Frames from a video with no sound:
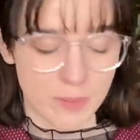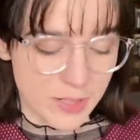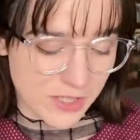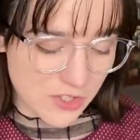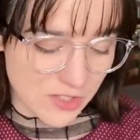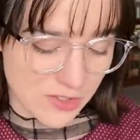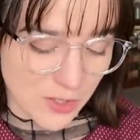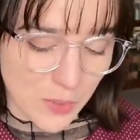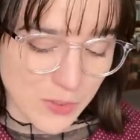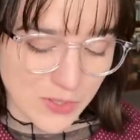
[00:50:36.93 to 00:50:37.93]
but it's just
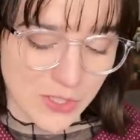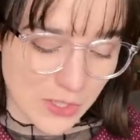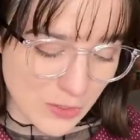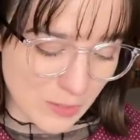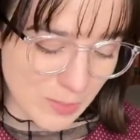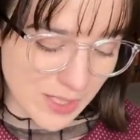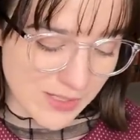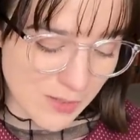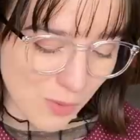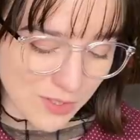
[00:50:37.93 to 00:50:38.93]
so skewed because
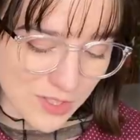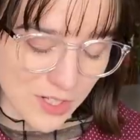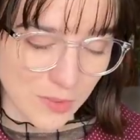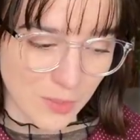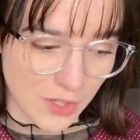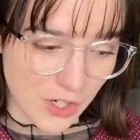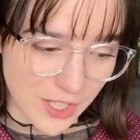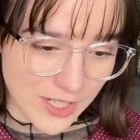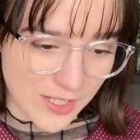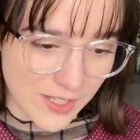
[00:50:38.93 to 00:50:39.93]
he wants to do
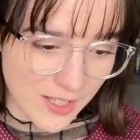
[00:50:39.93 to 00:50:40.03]
good